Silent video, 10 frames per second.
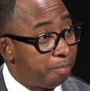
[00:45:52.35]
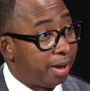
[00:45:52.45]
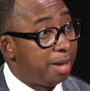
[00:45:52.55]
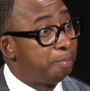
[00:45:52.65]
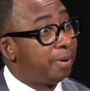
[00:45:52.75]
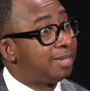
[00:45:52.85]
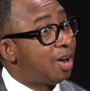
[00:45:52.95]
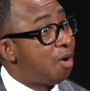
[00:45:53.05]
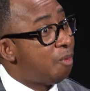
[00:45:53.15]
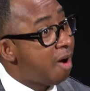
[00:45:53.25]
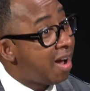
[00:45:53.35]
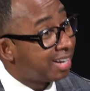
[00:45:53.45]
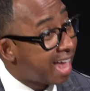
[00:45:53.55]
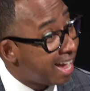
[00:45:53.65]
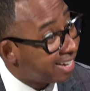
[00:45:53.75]
Paper don't work
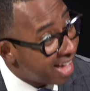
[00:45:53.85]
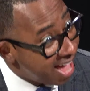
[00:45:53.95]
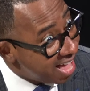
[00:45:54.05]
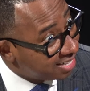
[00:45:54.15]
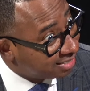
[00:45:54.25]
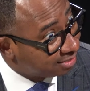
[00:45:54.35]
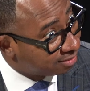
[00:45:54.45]
like that.